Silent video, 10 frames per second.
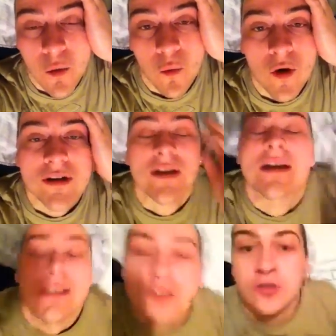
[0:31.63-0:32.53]
What
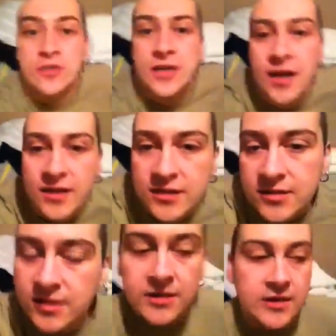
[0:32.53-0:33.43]
is your
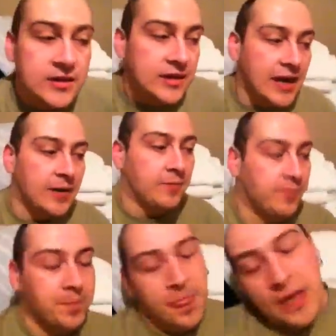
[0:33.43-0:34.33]
talent? Now
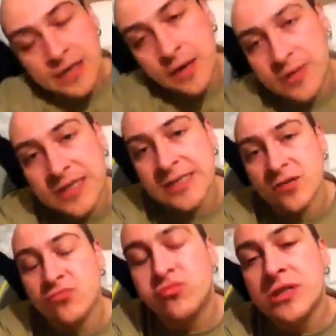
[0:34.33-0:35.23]
this is a
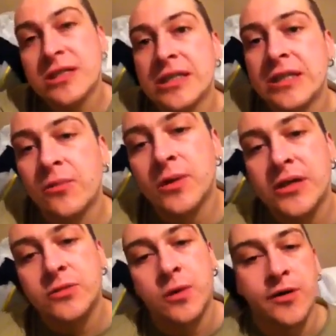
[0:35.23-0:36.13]
really
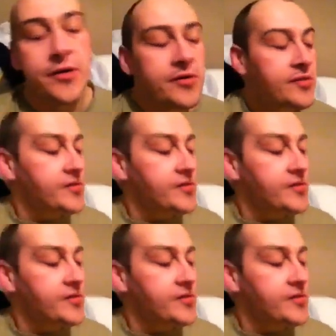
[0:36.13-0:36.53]
weird one.